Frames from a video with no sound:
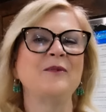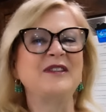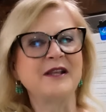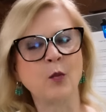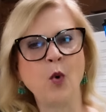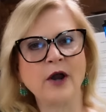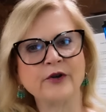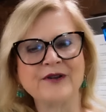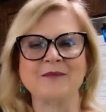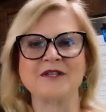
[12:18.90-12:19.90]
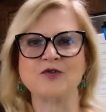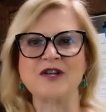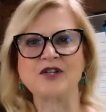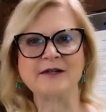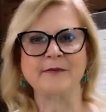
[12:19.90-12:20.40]
We did a water
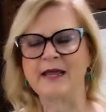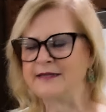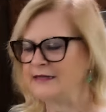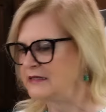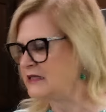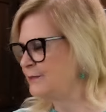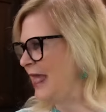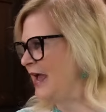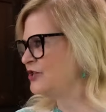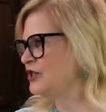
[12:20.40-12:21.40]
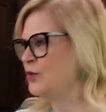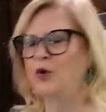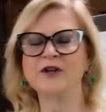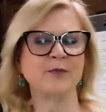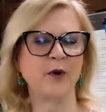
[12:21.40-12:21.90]
demonstration. It didn't splash, it
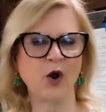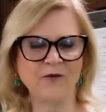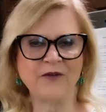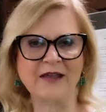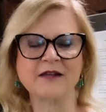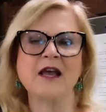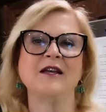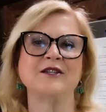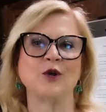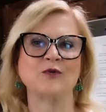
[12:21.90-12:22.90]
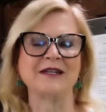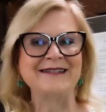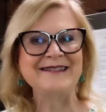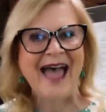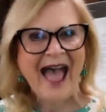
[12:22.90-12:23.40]
worked perfect. So
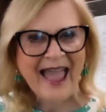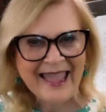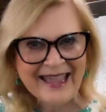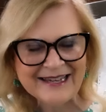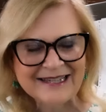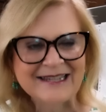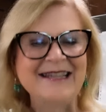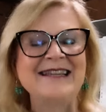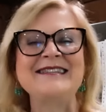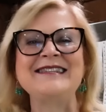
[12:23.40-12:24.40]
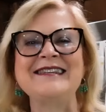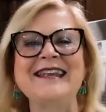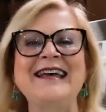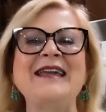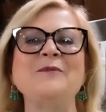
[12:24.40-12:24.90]
tonight,
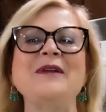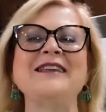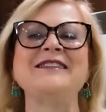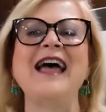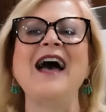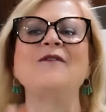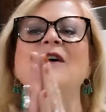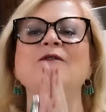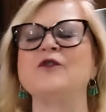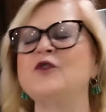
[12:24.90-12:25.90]
tonight we get to have our